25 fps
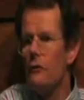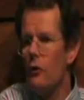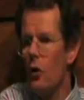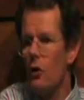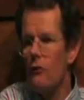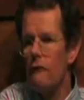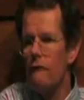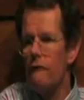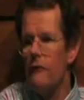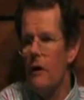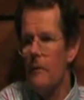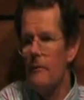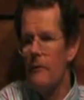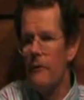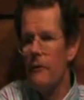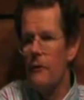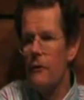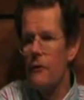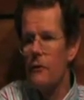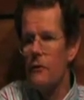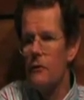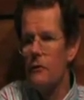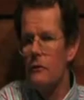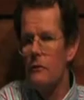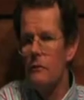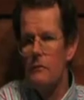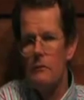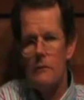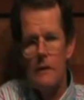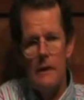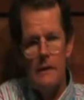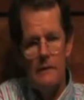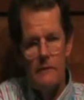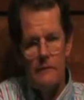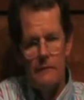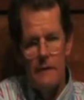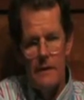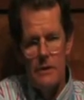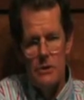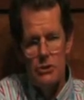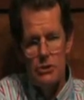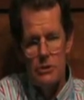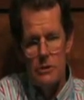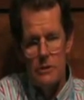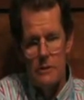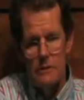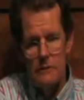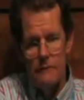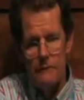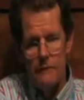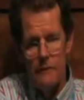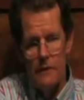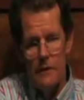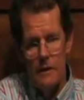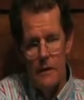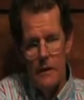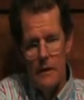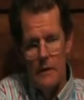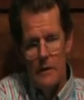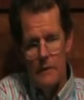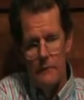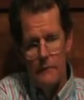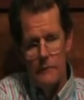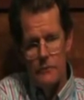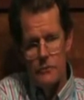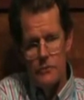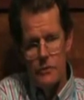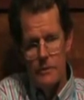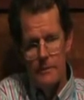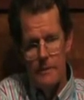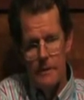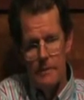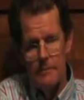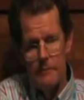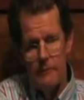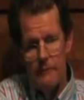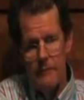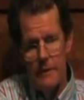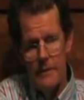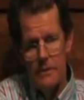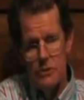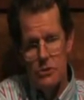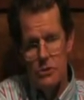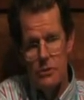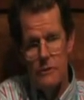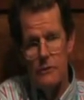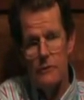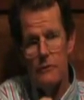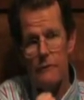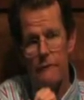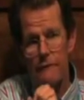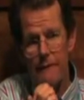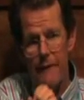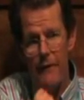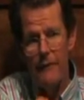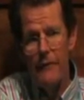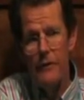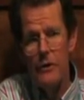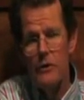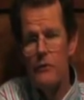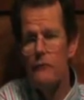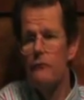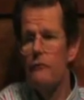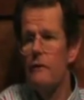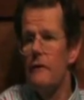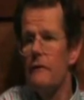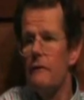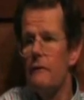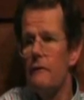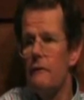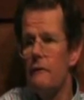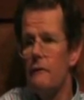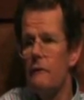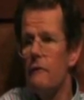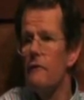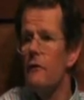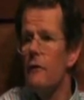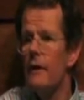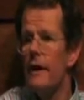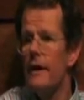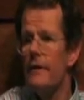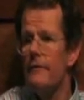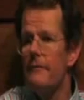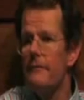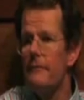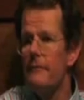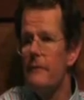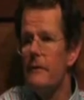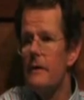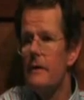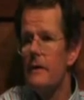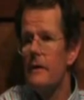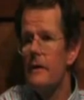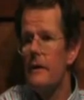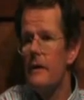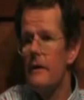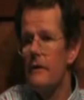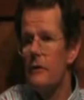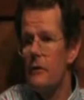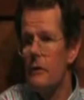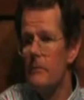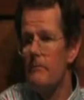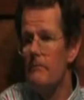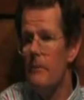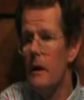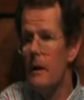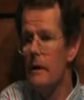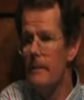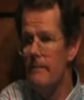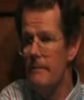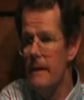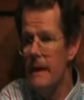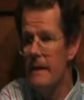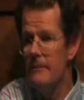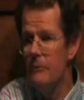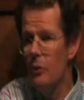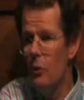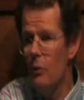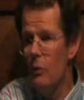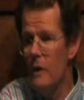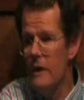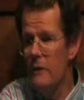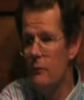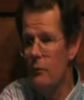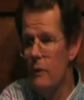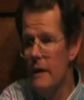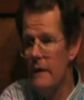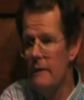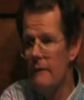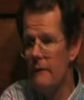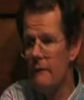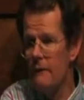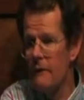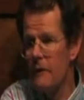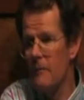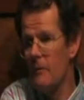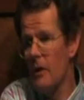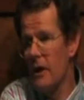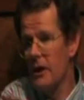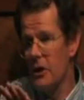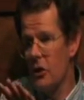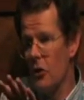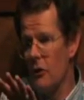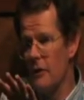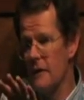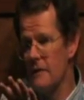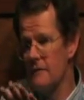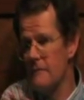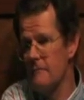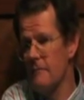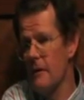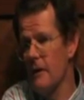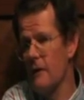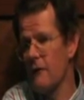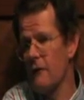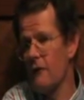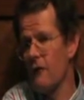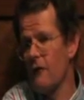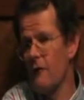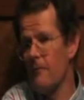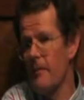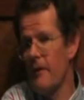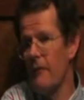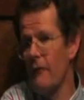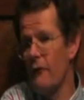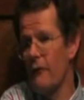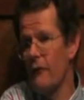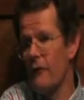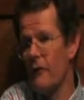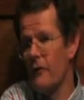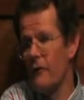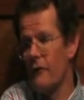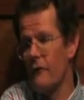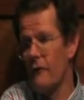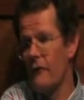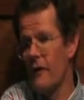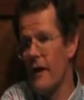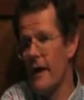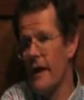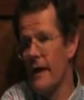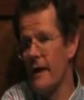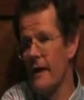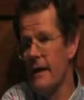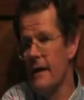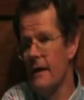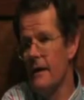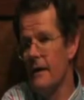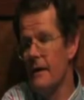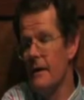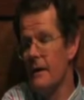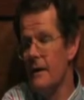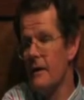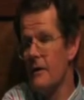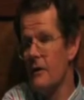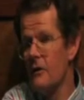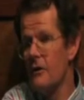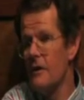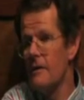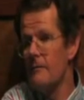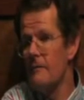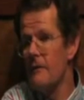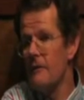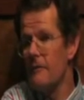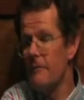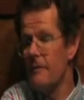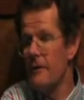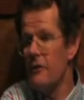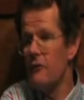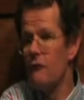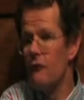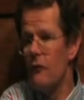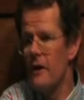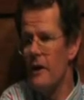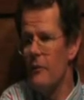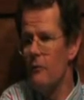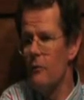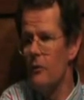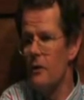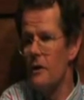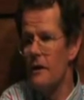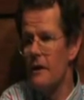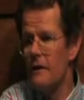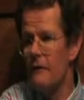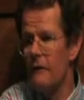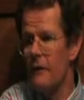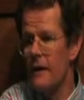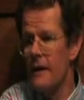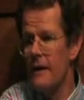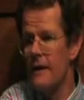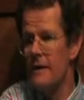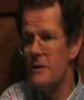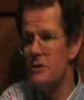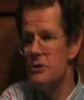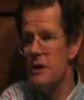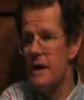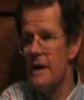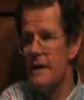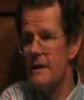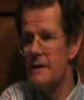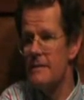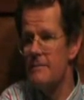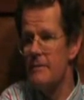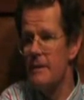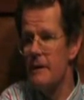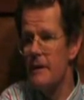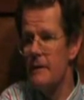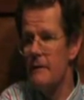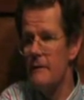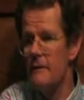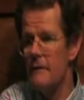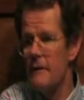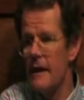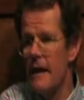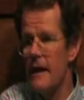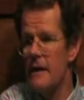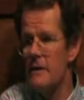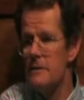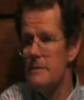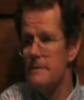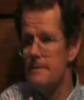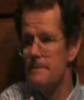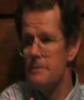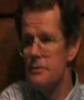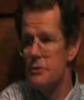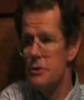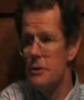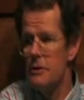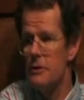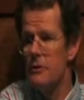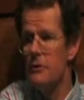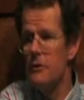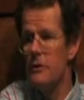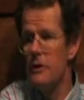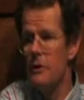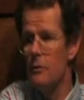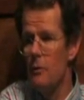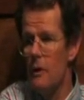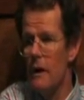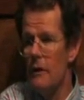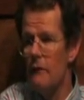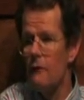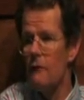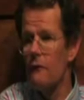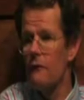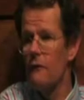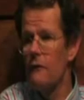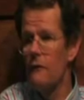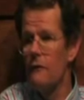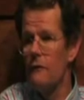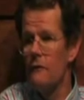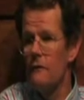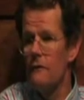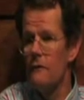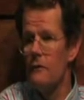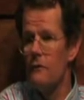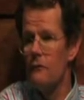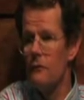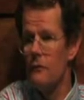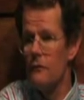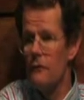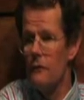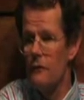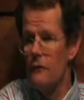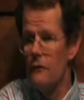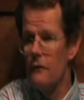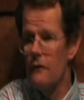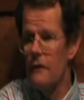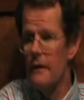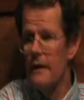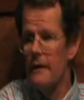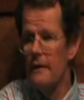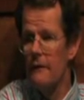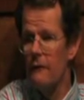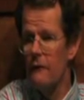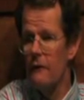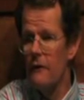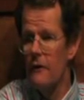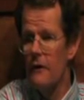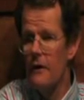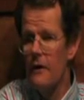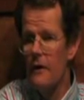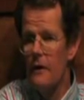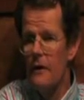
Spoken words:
non-pharmaceutical interventions for treatment and prevention. There are very good reasons to do it. There are many more win-wins. So my colleagues from Marks and Spencer say, God, it must be great working in the NHS because it's absolutely well suited to reducing its